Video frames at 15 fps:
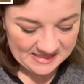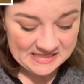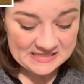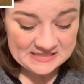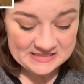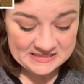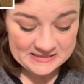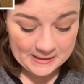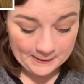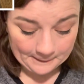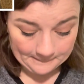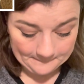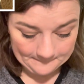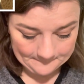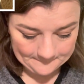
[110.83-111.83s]

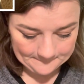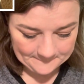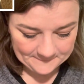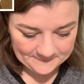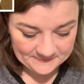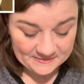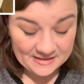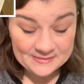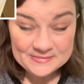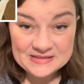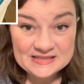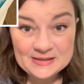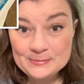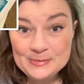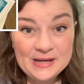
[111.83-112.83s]
So I've
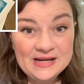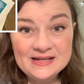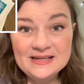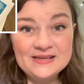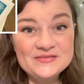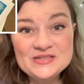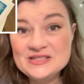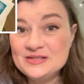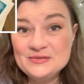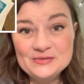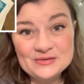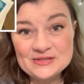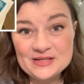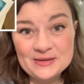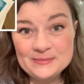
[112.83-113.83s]
still
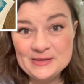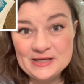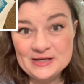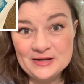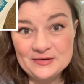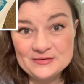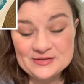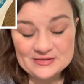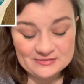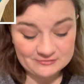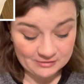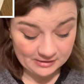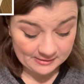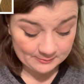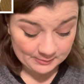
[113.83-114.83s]
got so many notes to
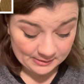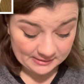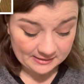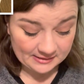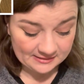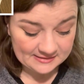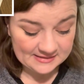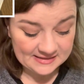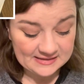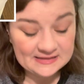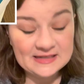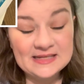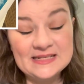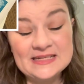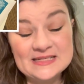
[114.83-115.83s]
write, but
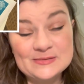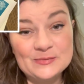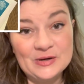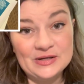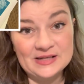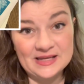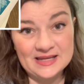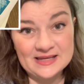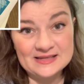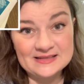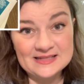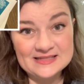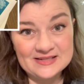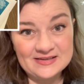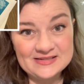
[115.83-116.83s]
it is working,
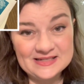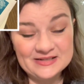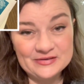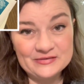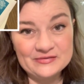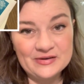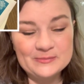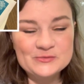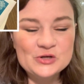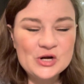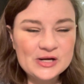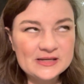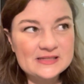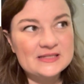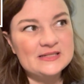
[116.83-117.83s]
this idea of I'm
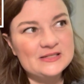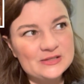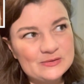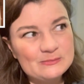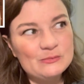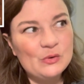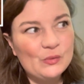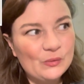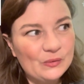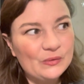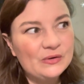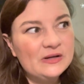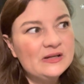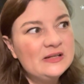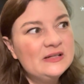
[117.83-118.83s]
trying to do more
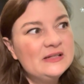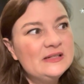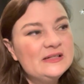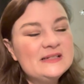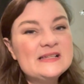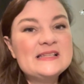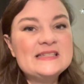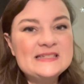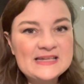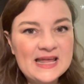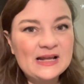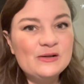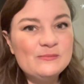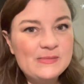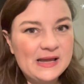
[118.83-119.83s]

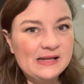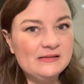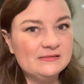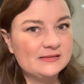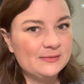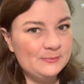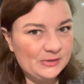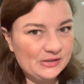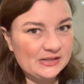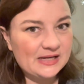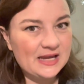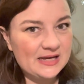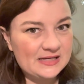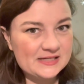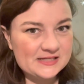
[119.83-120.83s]
snail mail
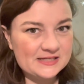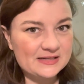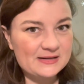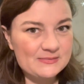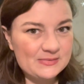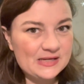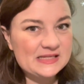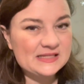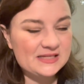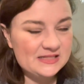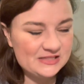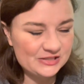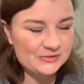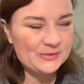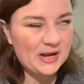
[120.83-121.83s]
communication because I
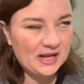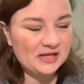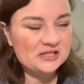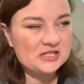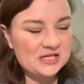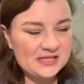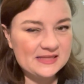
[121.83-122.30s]
do actually